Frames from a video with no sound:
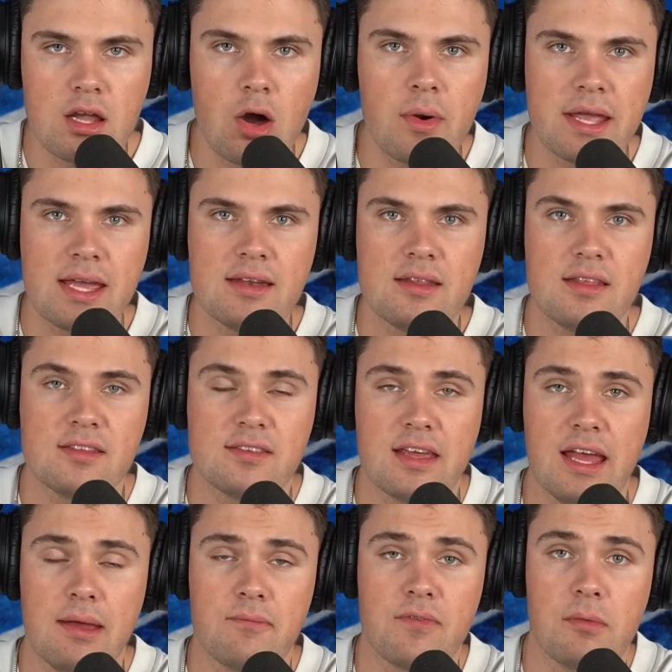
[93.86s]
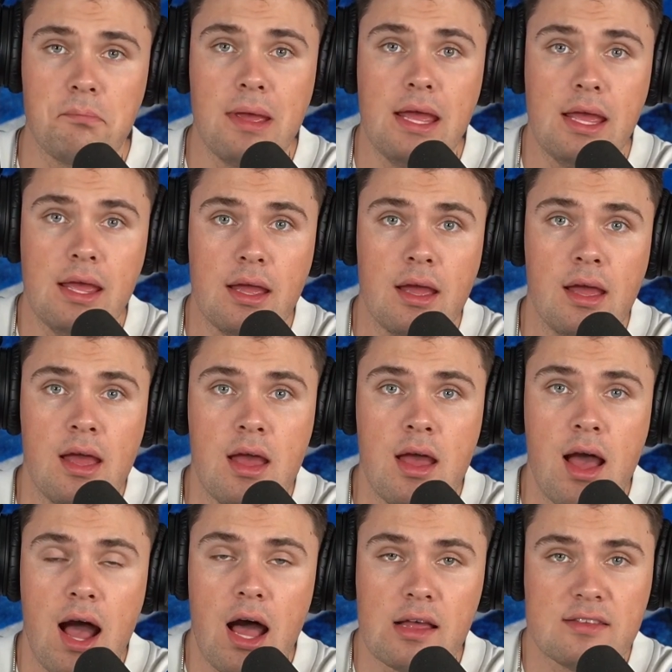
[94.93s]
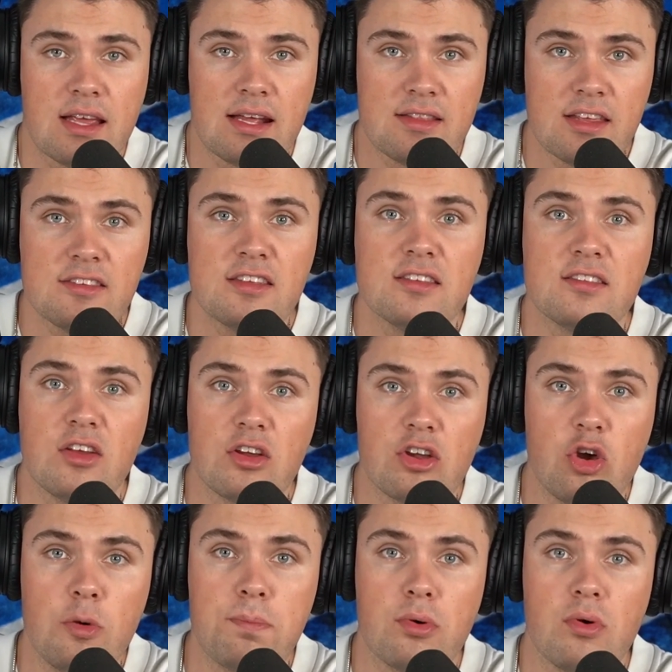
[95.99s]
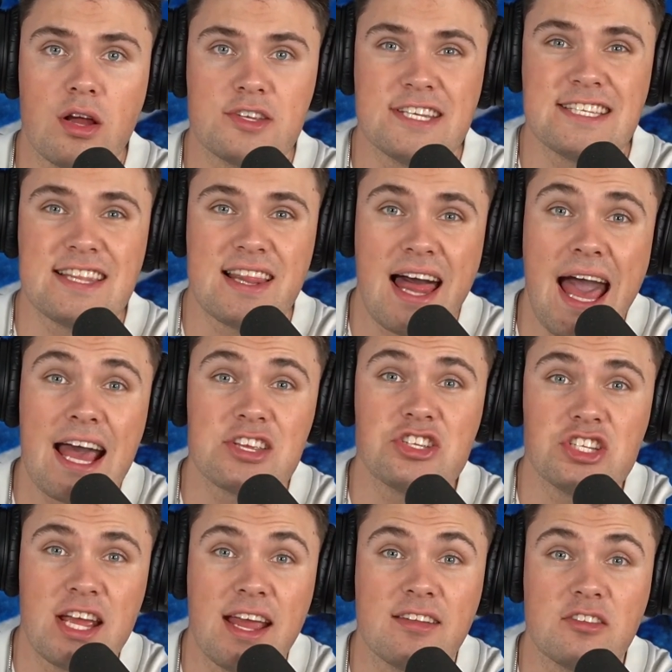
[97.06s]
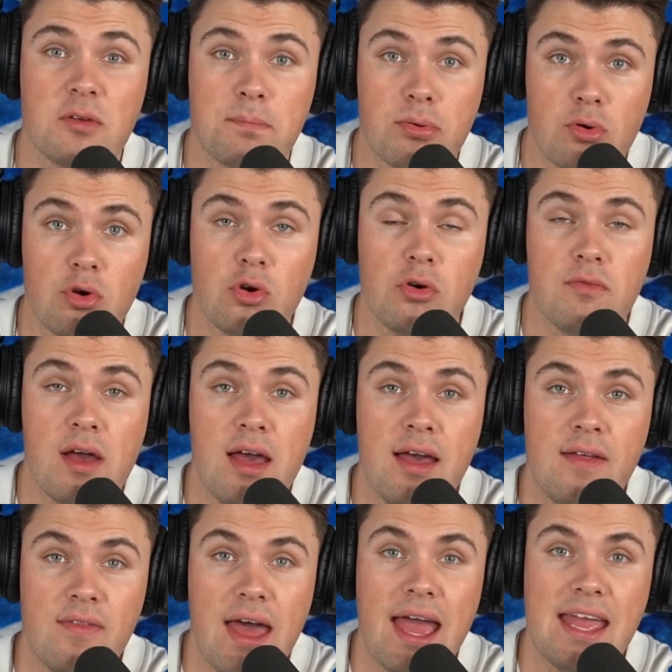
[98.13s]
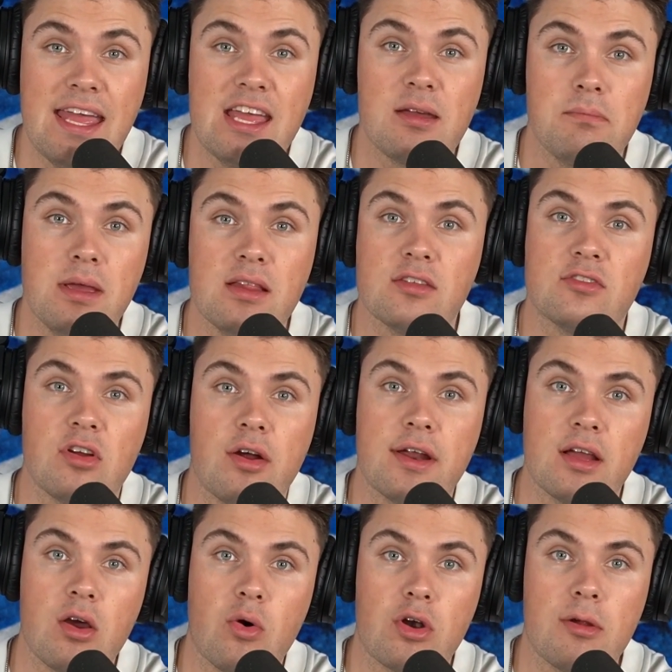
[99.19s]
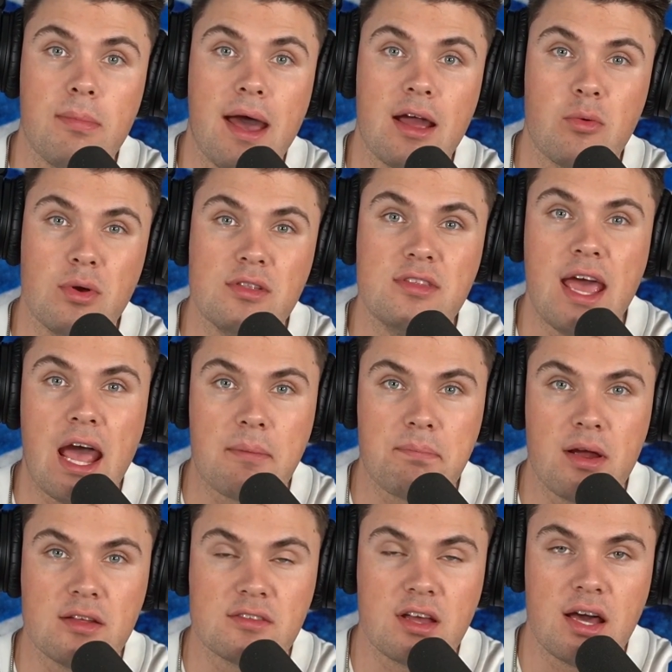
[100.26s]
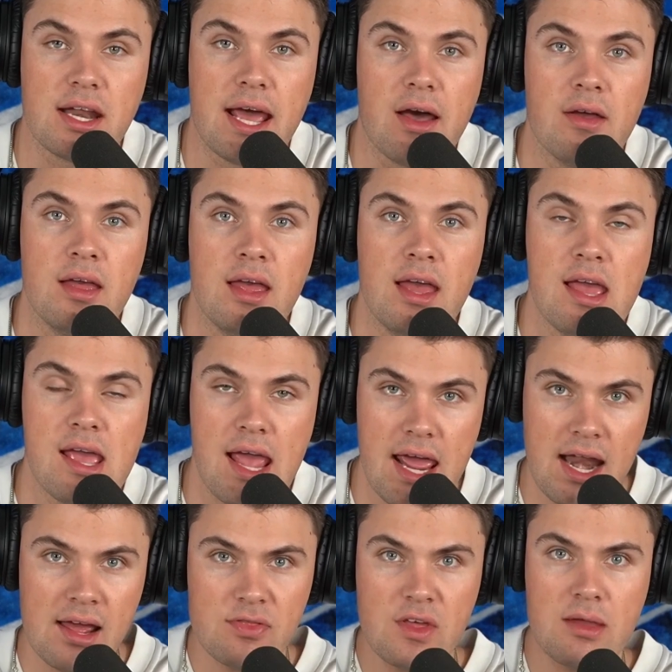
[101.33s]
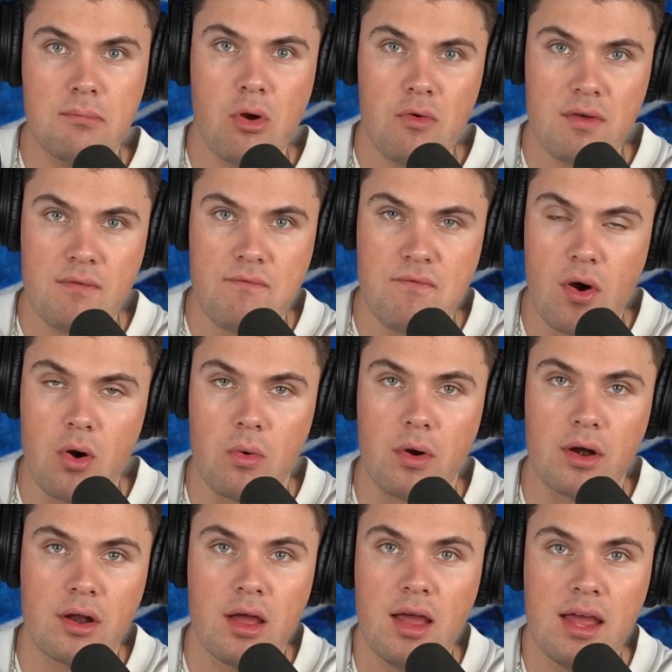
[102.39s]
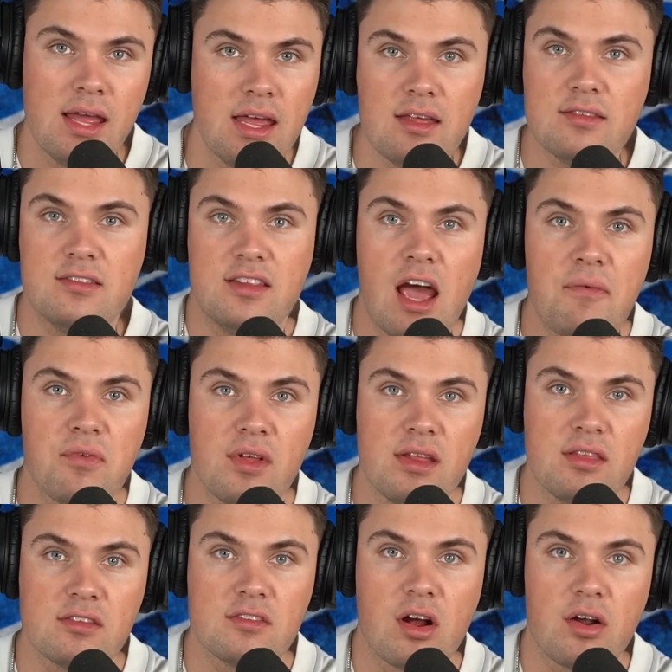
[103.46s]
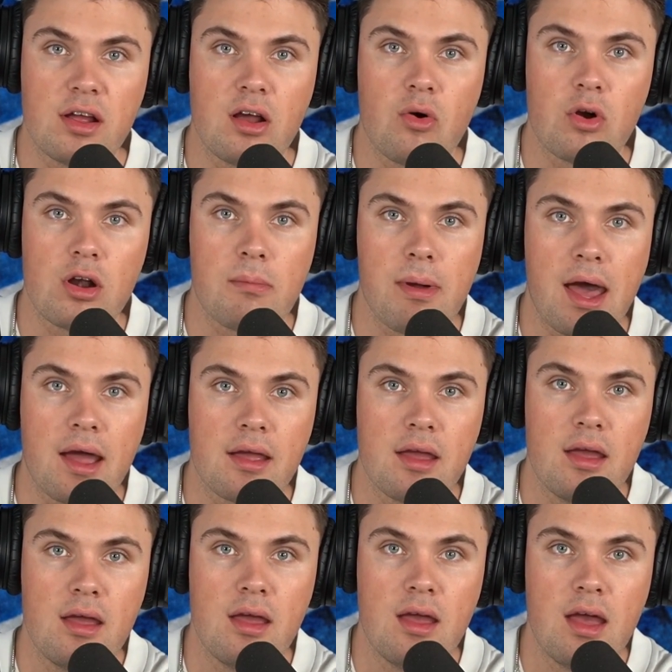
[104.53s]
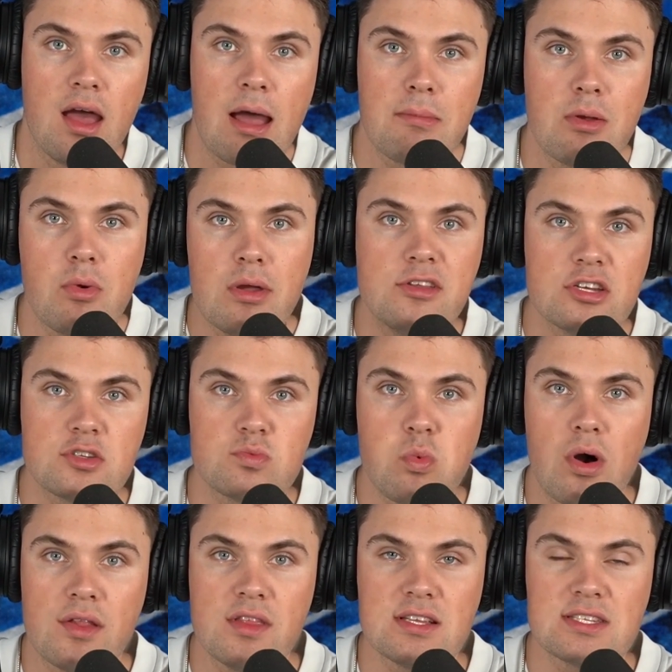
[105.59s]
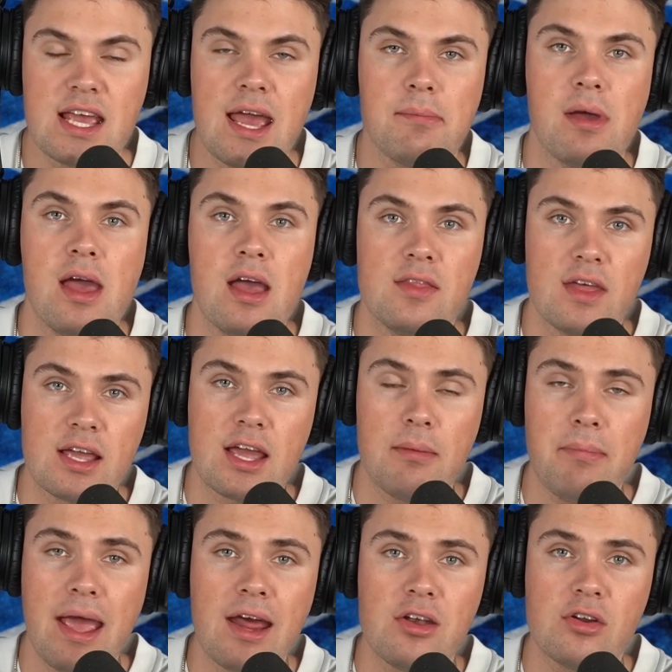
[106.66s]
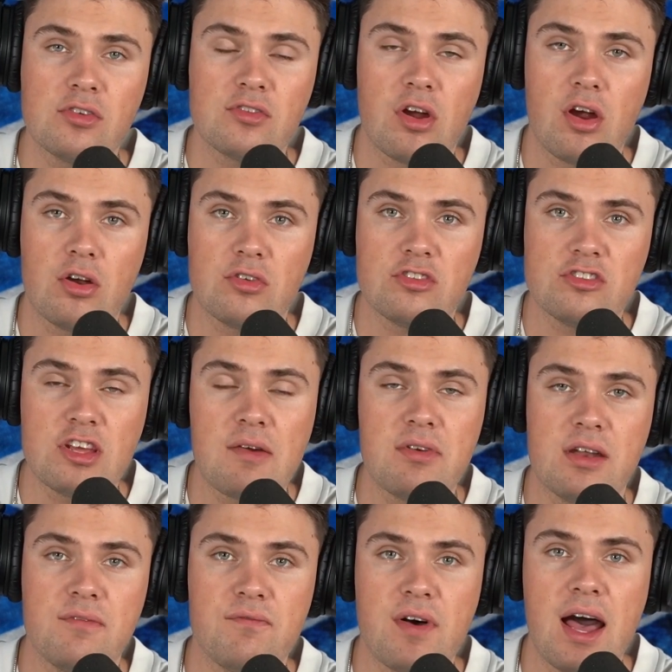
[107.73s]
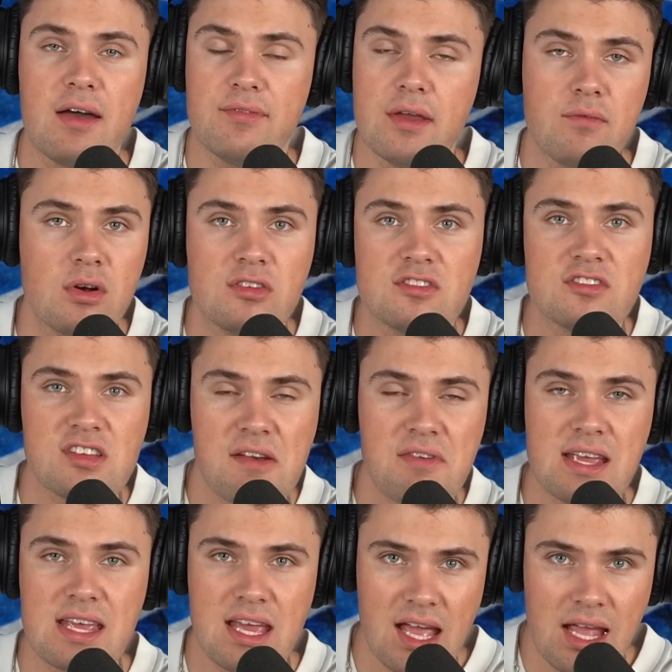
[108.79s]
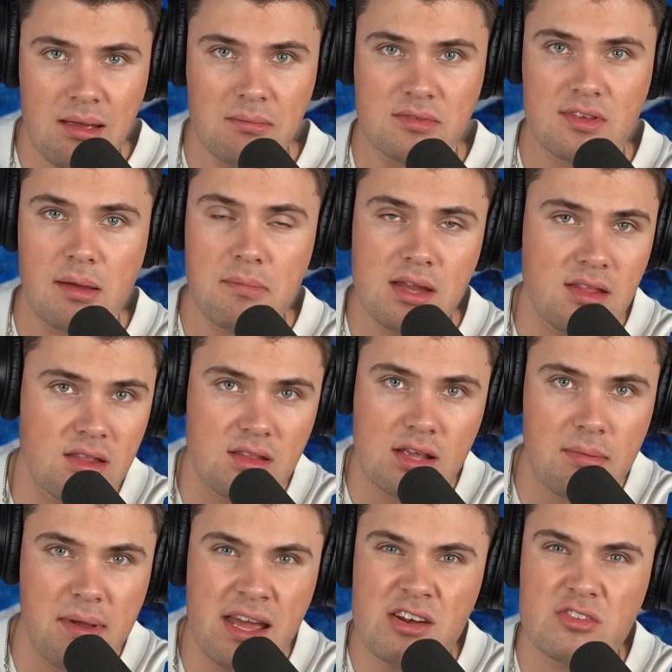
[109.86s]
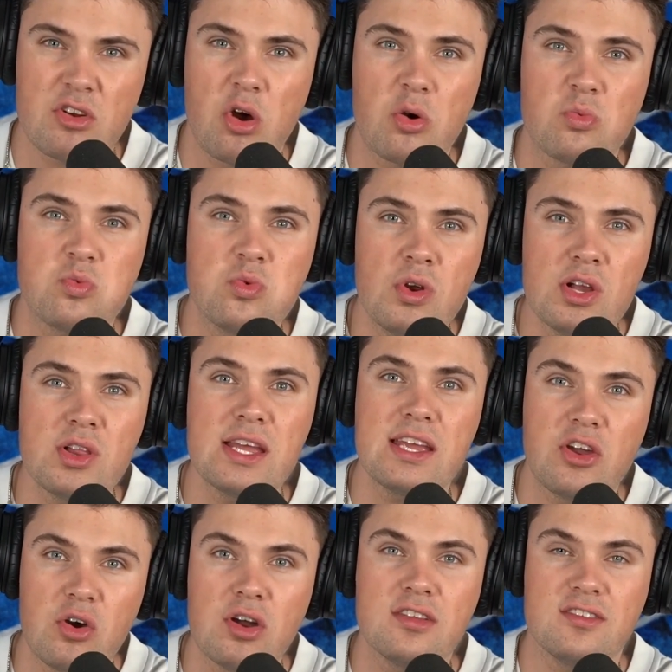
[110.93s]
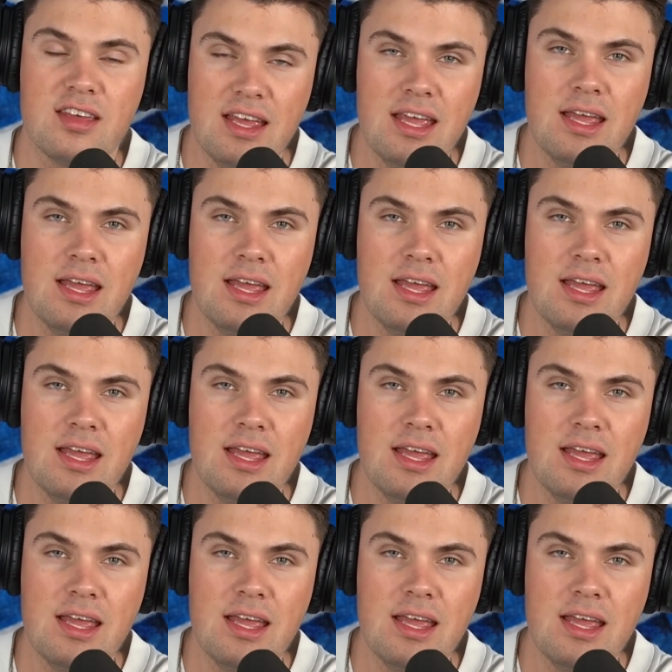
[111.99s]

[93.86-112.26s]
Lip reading: going into this game for me, I was like, this is Cooper Rush's last chance to prove that he can be the starting quarterback with Dak Prescott out. And I think moving forward, he's definitely the starting quarterback. I mean, we just won this game. The Commanders are 7-5. They've won seven games. I mean, the Commanders are a really good